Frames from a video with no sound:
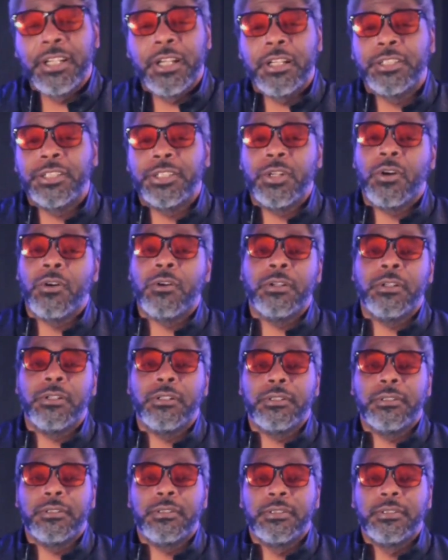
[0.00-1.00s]
good start.
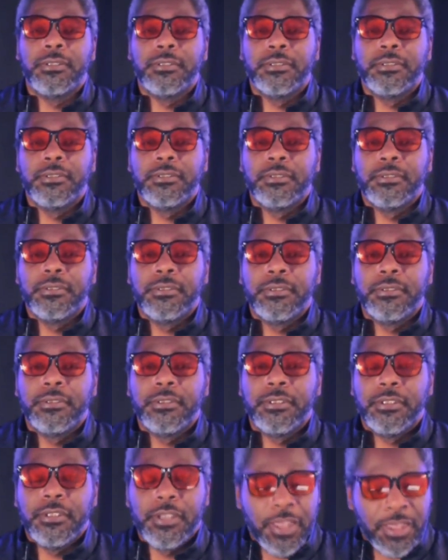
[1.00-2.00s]

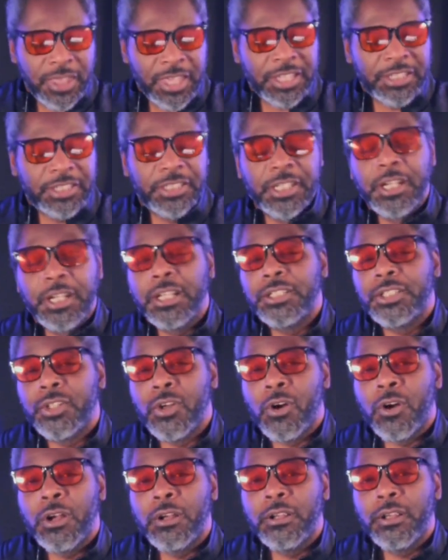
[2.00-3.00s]
This is a good
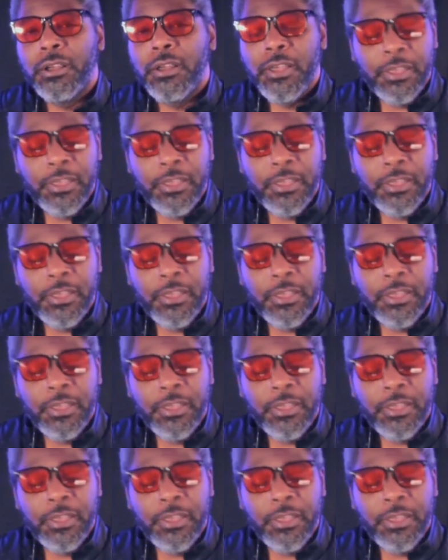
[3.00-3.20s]
start.